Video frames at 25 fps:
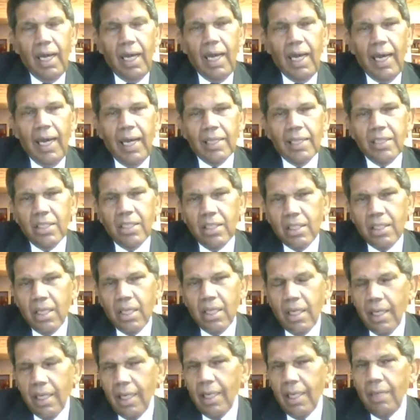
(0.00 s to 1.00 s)
at a
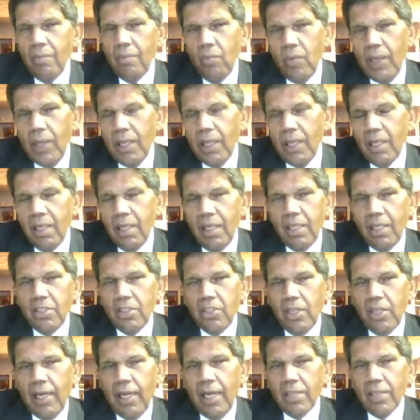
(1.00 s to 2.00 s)
time when the
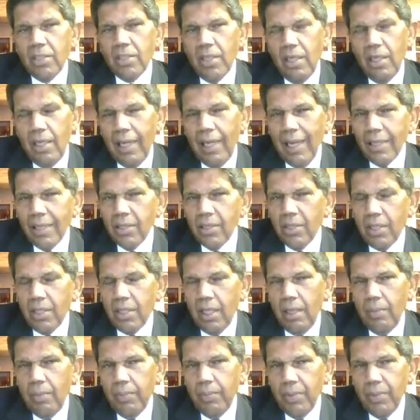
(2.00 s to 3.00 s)
international
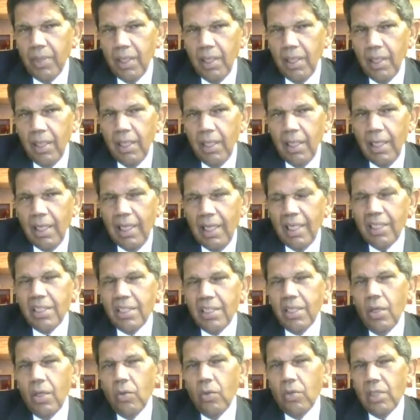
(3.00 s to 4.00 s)
landscape is
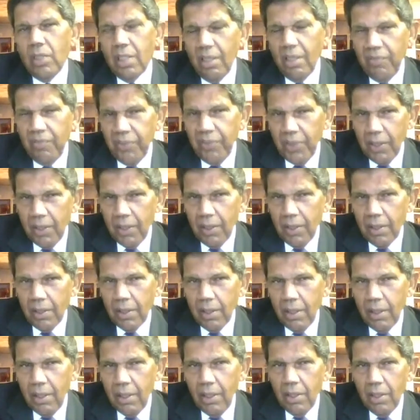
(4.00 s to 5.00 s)
so difficult
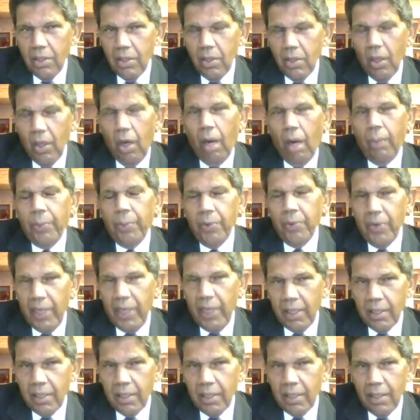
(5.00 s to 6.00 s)
to
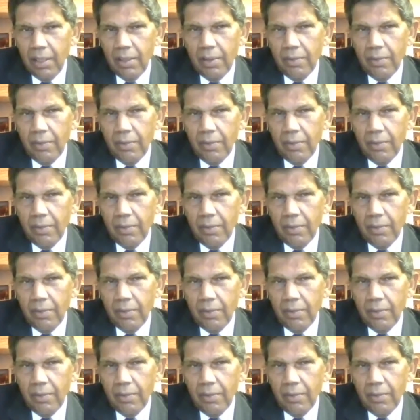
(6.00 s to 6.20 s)
operate in,